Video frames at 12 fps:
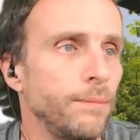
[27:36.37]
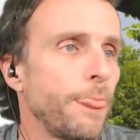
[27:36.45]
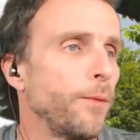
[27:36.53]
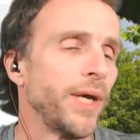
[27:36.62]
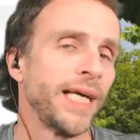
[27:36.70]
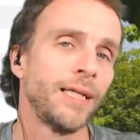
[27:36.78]

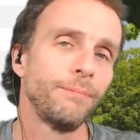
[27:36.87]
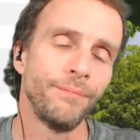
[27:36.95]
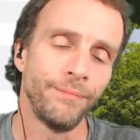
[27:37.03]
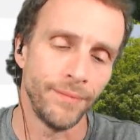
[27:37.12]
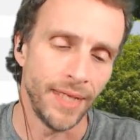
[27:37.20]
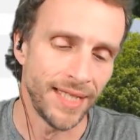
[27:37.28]
Well,
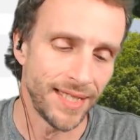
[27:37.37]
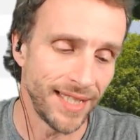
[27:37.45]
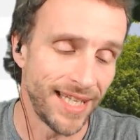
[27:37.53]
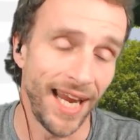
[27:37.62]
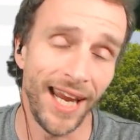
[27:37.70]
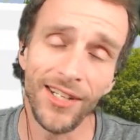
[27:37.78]
that's the
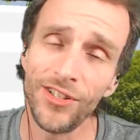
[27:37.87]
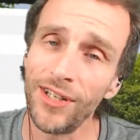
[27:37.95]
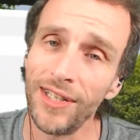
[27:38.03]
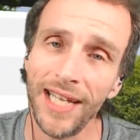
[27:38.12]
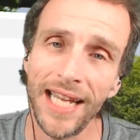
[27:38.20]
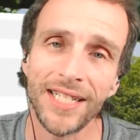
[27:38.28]

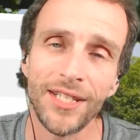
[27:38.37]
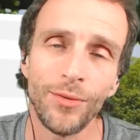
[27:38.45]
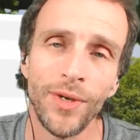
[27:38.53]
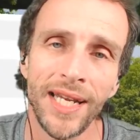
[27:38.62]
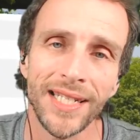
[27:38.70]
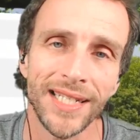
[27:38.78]
danger. That's the
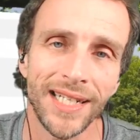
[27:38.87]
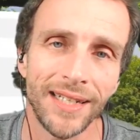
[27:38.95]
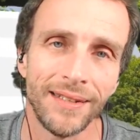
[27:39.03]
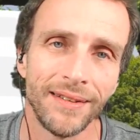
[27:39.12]
risk.